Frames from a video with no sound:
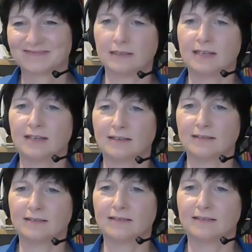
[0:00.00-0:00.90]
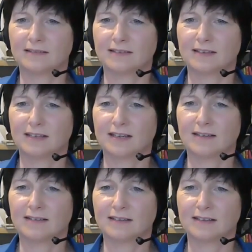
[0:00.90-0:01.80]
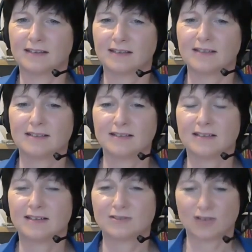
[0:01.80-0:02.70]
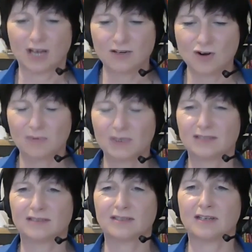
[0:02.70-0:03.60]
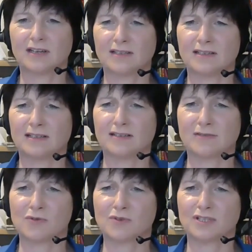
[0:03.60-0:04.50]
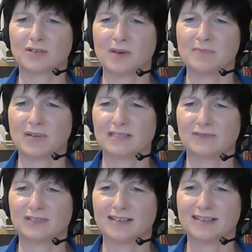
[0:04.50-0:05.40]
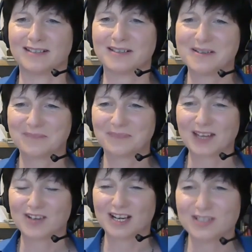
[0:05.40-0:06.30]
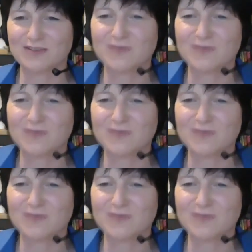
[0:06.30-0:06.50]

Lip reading: Yeah. That's good. And Norway, the roads are quite impressive. Is that the attraction of